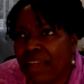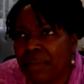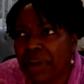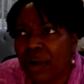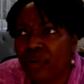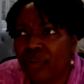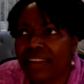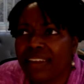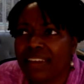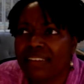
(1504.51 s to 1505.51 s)

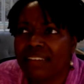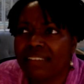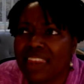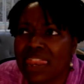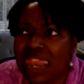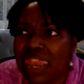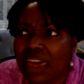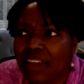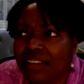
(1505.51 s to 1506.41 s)
empowering, and